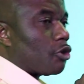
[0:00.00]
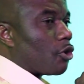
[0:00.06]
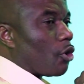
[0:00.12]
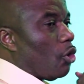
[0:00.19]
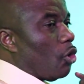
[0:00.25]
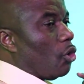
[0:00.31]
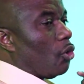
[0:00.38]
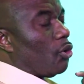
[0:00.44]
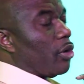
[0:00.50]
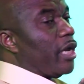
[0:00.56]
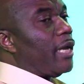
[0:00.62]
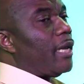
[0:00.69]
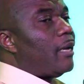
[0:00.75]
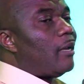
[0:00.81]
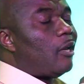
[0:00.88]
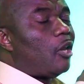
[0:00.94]
to grow
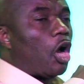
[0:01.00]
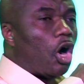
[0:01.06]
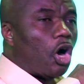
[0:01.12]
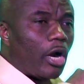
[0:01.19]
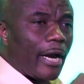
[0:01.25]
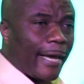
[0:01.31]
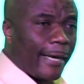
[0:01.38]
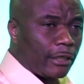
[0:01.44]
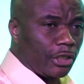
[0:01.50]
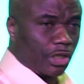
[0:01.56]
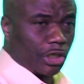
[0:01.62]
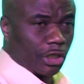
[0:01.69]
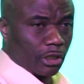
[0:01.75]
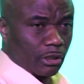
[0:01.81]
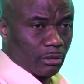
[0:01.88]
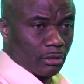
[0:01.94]
in
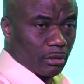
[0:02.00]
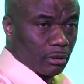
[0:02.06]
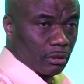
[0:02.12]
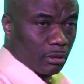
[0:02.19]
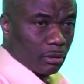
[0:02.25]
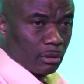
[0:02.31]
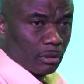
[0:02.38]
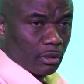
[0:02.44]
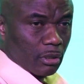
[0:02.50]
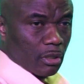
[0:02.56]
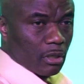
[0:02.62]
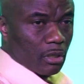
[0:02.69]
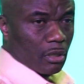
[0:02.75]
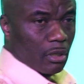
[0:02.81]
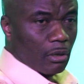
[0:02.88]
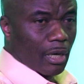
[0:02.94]
knowledge.
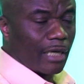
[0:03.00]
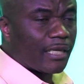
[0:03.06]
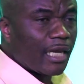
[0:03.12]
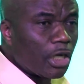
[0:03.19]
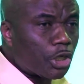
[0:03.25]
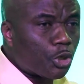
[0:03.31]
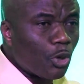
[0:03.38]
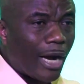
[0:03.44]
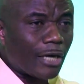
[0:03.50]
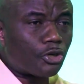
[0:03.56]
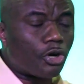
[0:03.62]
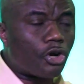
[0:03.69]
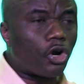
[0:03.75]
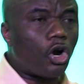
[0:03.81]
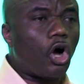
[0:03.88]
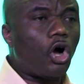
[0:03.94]
We want to teach you how
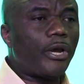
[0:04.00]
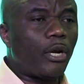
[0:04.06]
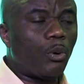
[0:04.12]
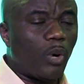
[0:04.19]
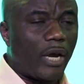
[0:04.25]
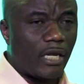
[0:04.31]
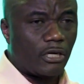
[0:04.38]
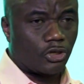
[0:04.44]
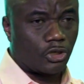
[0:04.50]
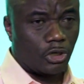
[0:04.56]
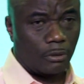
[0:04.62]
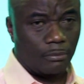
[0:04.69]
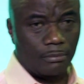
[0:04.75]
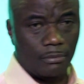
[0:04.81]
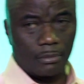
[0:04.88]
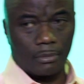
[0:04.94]
to grow in
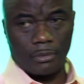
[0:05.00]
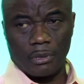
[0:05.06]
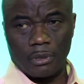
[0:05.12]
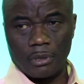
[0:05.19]
wisdom.